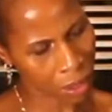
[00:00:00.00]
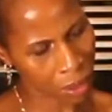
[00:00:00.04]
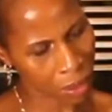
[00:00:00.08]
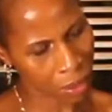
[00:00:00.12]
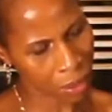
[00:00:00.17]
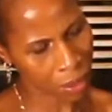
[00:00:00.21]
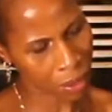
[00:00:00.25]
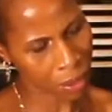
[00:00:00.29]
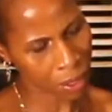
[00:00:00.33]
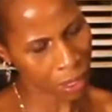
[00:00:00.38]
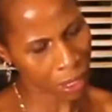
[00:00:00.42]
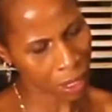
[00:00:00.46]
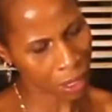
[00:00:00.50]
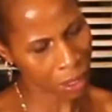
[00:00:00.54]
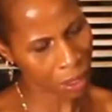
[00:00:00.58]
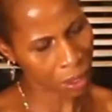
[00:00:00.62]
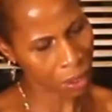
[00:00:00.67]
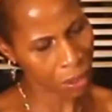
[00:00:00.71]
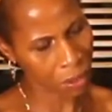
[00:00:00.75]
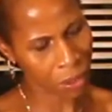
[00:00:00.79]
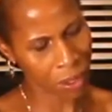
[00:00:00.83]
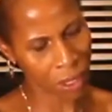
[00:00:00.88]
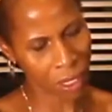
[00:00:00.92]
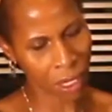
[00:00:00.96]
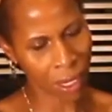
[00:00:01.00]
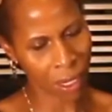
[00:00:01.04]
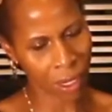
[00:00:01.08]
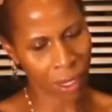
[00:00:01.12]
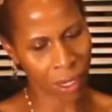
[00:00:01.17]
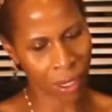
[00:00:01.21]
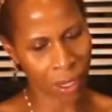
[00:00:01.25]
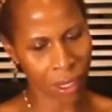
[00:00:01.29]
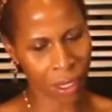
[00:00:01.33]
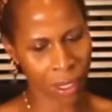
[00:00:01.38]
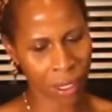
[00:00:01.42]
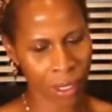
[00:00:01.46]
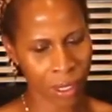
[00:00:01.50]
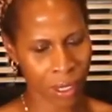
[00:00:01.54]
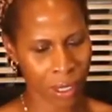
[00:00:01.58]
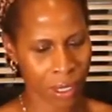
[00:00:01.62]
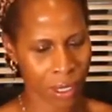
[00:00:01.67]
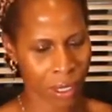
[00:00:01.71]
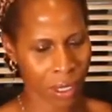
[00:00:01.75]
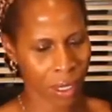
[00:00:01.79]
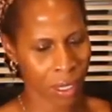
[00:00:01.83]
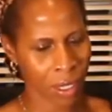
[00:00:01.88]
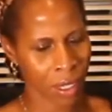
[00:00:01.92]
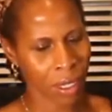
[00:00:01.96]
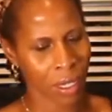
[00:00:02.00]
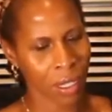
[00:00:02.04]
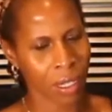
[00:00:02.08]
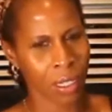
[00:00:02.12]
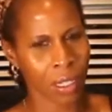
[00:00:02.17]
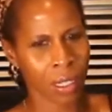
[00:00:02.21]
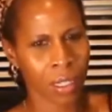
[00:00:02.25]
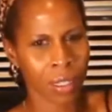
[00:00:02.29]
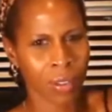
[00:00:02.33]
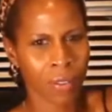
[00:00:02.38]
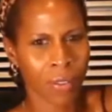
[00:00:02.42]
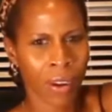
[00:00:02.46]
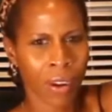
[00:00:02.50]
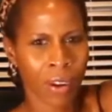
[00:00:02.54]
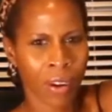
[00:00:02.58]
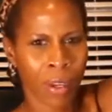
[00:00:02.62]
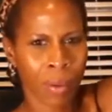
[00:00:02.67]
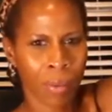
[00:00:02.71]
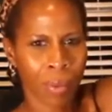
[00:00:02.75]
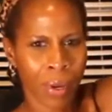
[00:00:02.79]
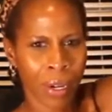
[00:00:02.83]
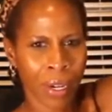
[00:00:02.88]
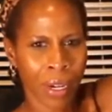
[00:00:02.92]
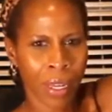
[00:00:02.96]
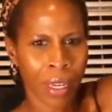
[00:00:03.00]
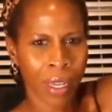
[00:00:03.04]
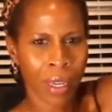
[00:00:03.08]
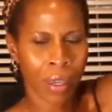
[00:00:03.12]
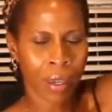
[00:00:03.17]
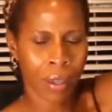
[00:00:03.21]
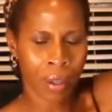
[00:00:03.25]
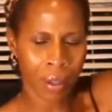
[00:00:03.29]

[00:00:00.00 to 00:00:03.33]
will get use out of this. Very pretty.